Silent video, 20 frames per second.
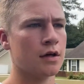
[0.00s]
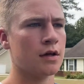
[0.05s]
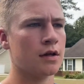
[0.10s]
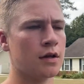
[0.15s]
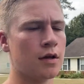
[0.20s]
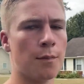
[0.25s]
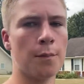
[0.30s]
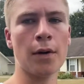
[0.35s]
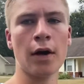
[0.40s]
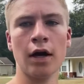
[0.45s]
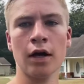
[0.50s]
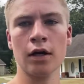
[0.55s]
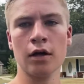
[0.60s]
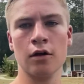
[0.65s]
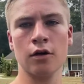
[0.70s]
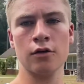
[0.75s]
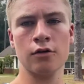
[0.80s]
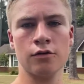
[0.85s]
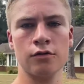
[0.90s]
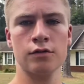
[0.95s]
the pine
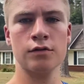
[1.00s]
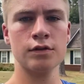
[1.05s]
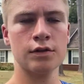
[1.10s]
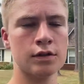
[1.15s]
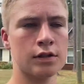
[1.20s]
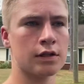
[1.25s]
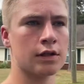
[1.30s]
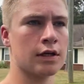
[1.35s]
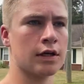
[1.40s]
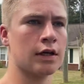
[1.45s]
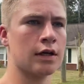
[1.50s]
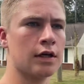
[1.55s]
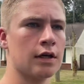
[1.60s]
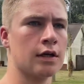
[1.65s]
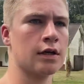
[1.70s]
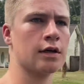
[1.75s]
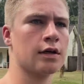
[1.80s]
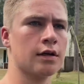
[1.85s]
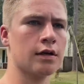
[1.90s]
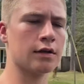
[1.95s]
cones
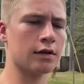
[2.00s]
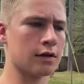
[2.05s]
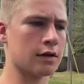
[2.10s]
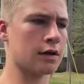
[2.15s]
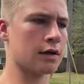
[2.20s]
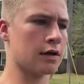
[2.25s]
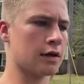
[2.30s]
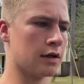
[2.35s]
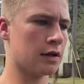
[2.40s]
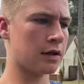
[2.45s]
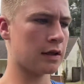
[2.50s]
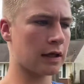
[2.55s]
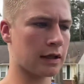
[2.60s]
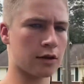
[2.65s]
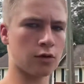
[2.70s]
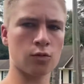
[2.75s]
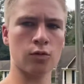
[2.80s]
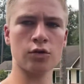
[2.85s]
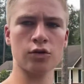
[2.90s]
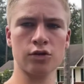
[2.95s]
and like
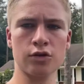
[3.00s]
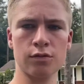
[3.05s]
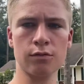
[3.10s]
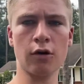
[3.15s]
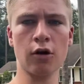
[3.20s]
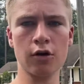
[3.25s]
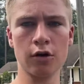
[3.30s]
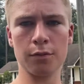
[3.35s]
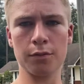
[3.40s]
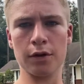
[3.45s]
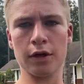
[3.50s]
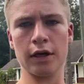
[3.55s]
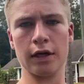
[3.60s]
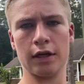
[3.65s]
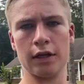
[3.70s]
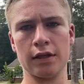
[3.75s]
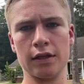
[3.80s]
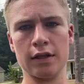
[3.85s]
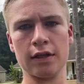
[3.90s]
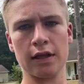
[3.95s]
the real small debris,
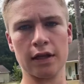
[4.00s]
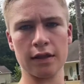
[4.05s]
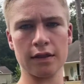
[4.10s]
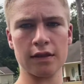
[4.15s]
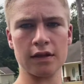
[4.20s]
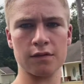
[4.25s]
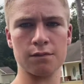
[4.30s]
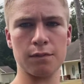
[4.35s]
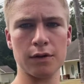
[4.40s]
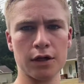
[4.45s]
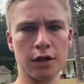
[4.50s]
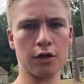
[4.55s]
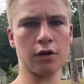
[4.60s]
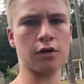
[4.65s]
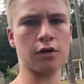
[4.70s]
anything like this big